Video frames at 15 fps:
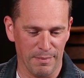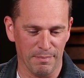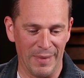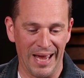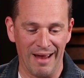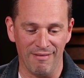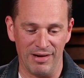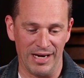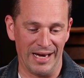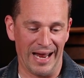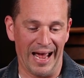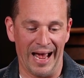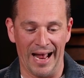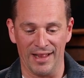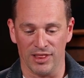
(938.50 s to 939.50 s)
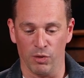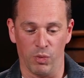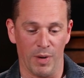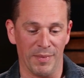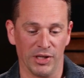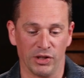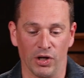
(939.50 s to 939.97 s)
Mary and the
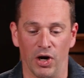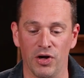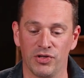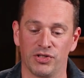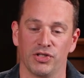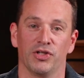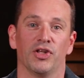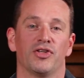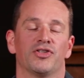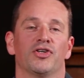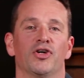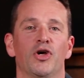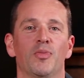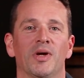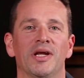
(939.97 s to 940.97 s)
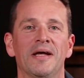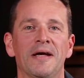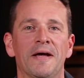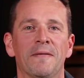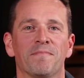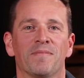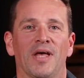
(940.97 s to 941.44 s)
women go to the tomb, and
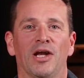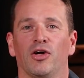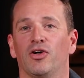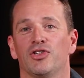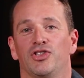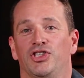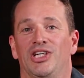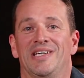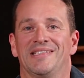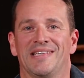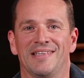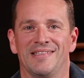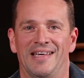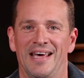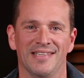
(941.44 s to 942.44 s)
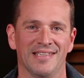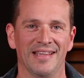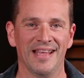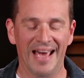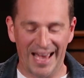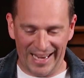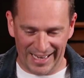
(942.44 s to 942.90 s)
of course Jesus
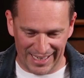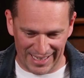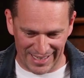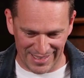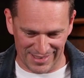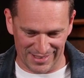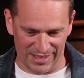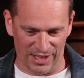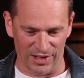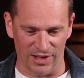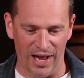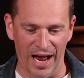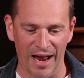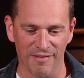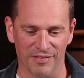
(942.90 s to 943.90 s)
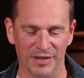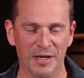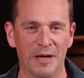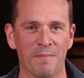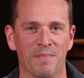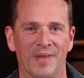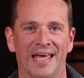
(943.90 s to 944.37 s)
isn't there. He is alive.
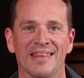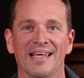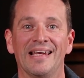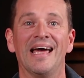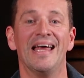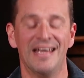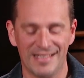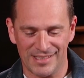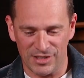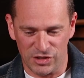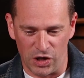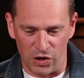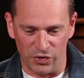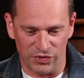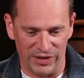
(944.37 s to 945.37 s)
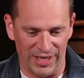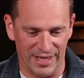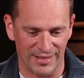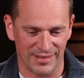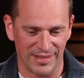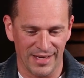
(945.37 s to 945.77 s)
And the ladies are told this.